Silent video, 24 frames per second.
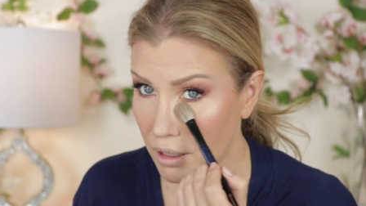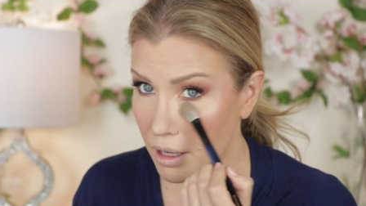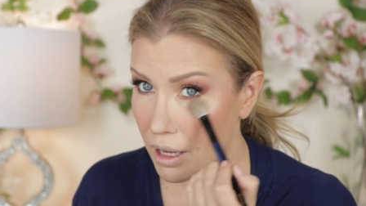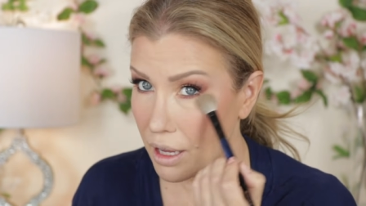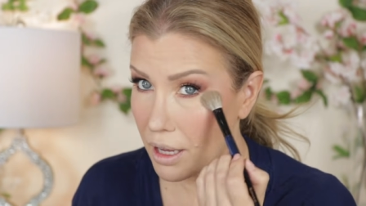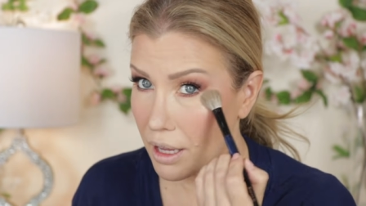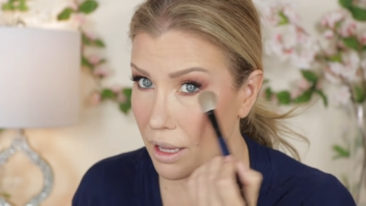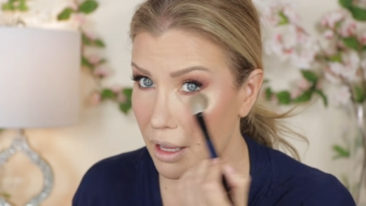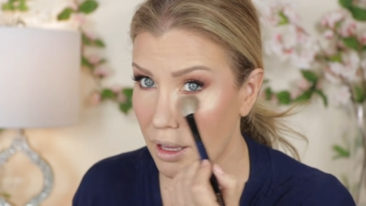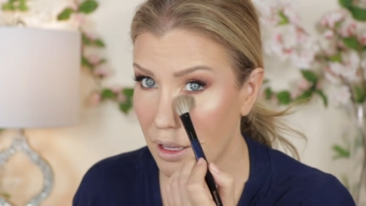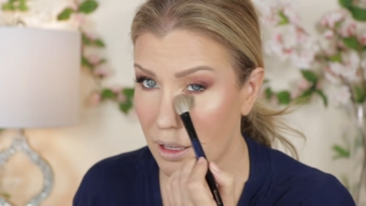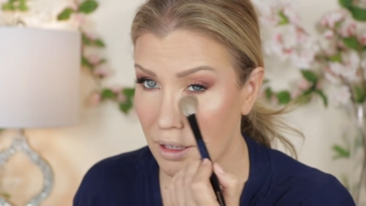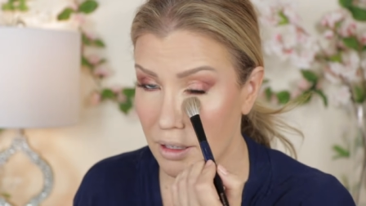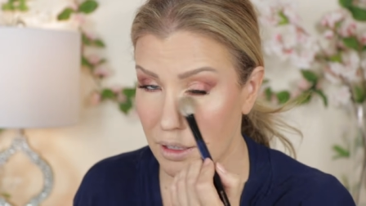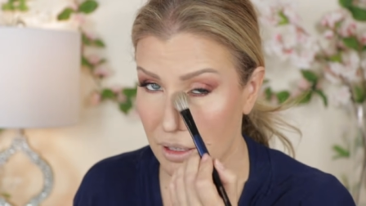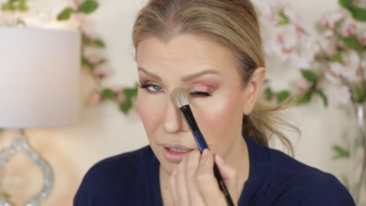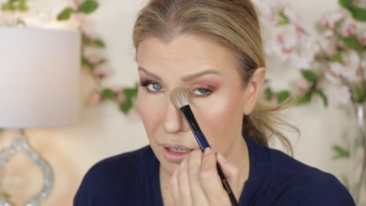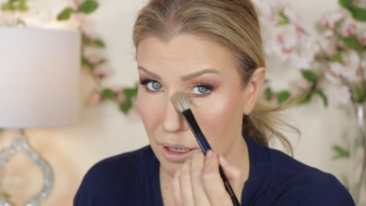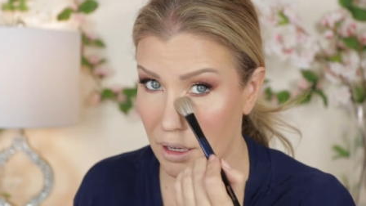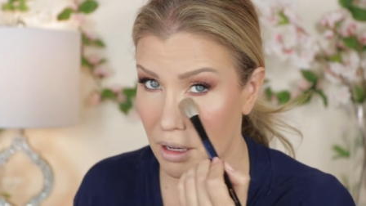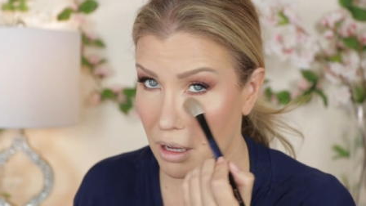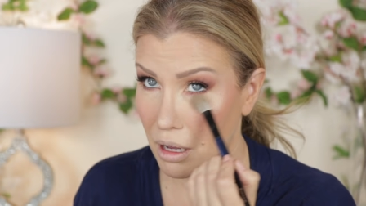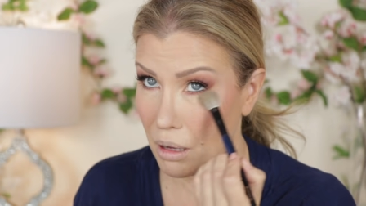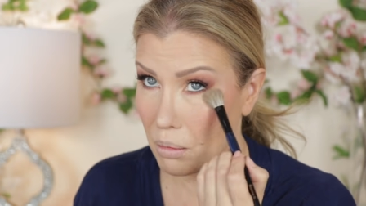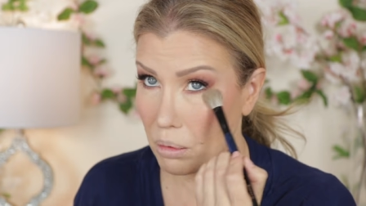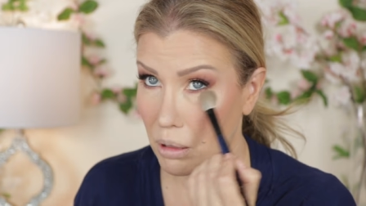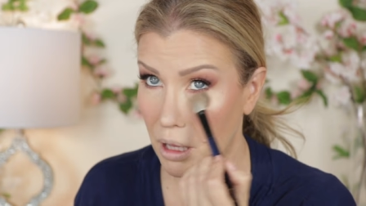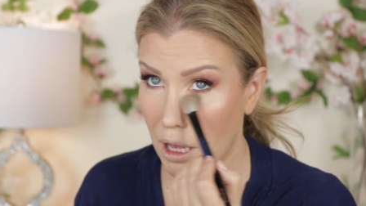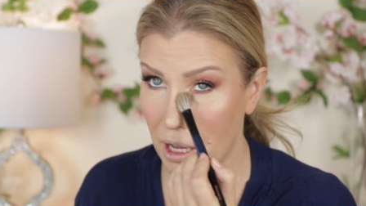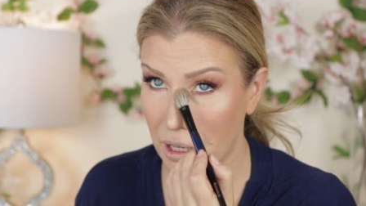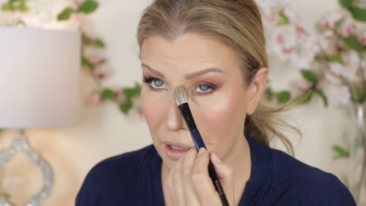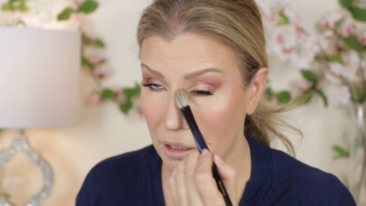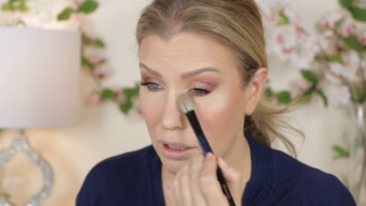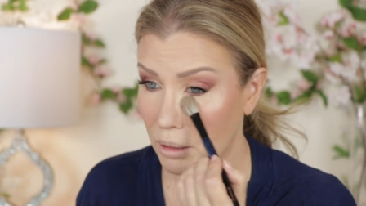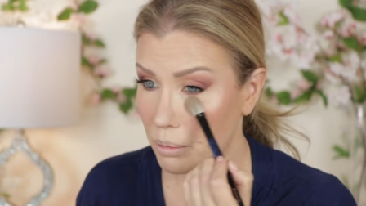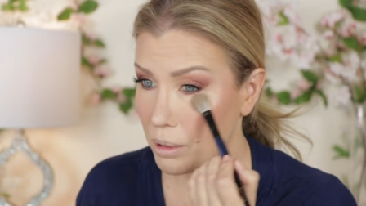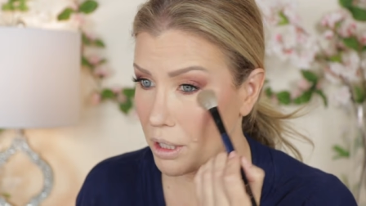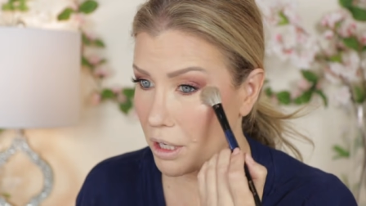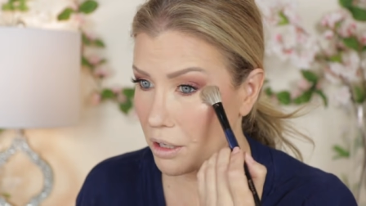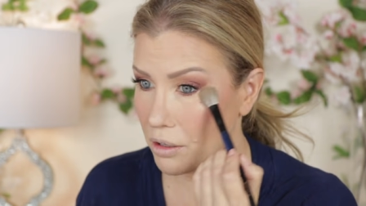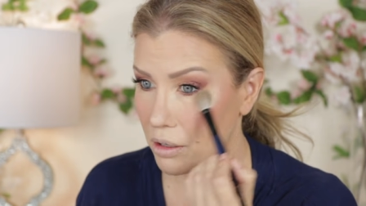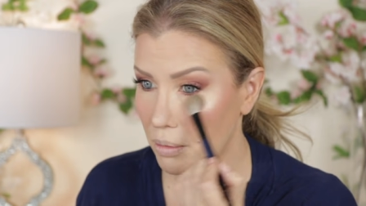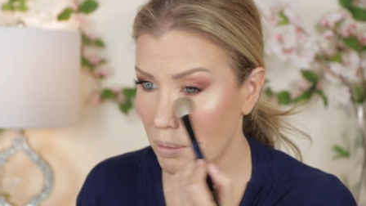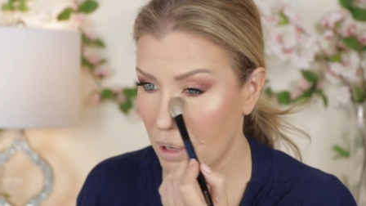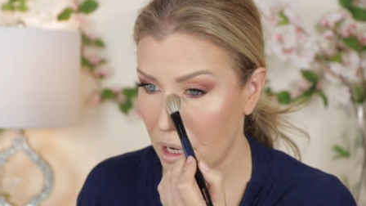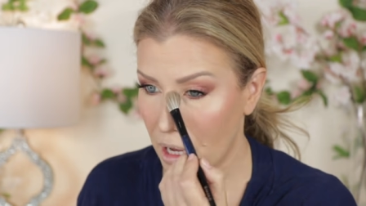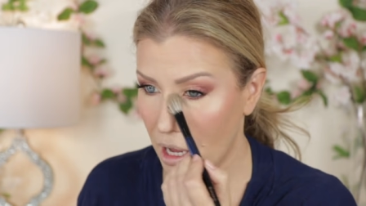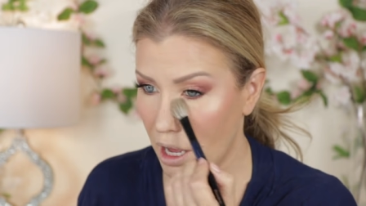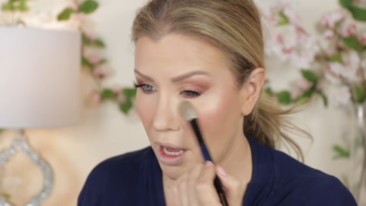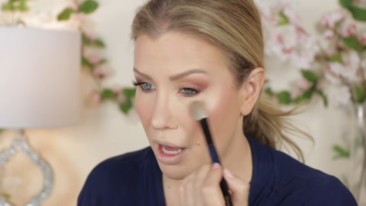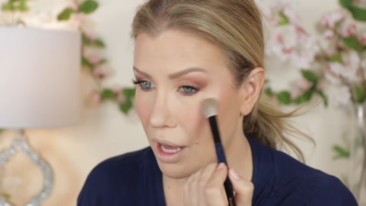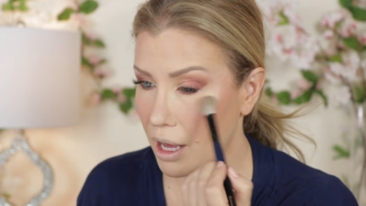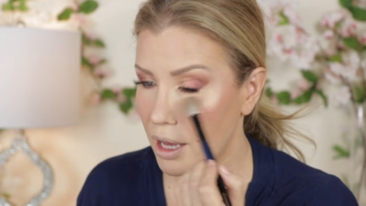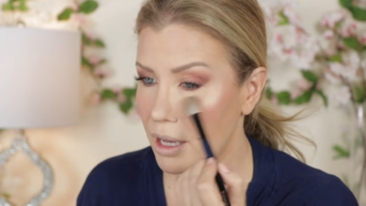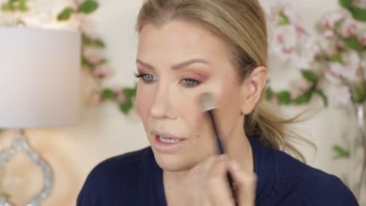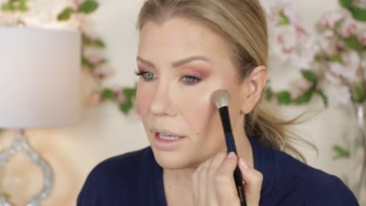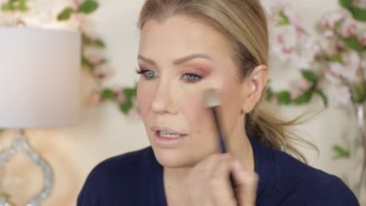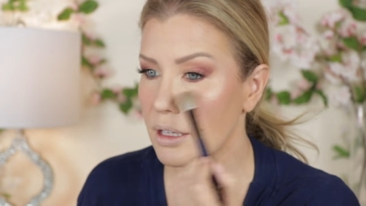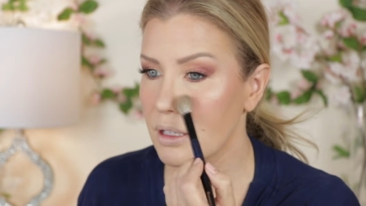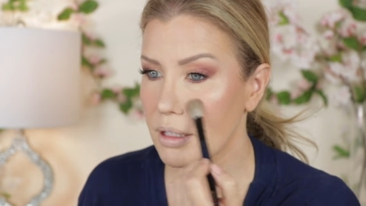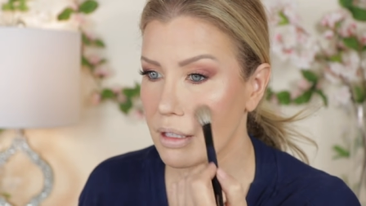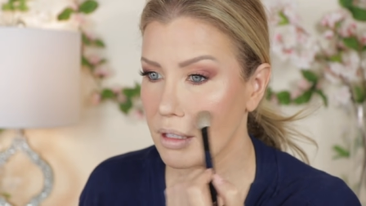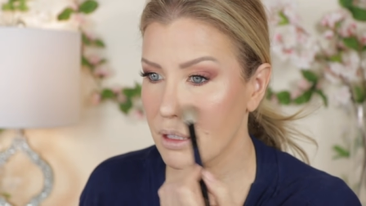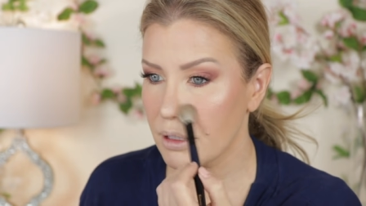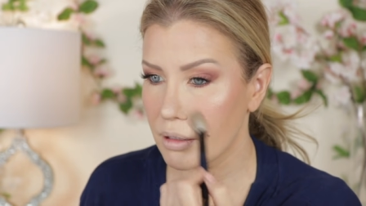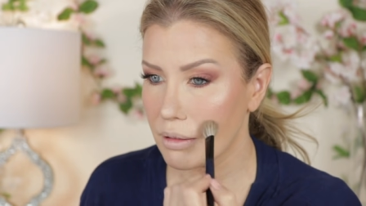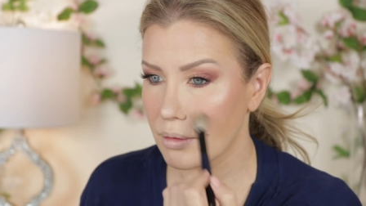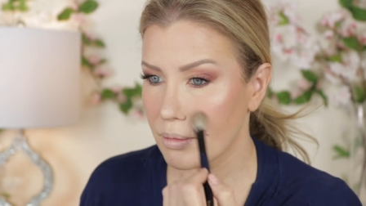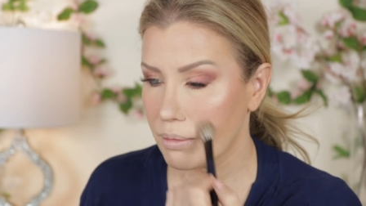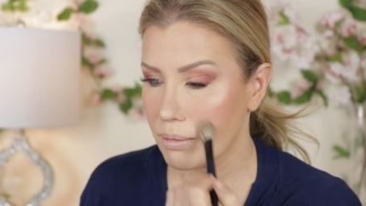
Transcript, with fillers: and apply a little bit under my eyes.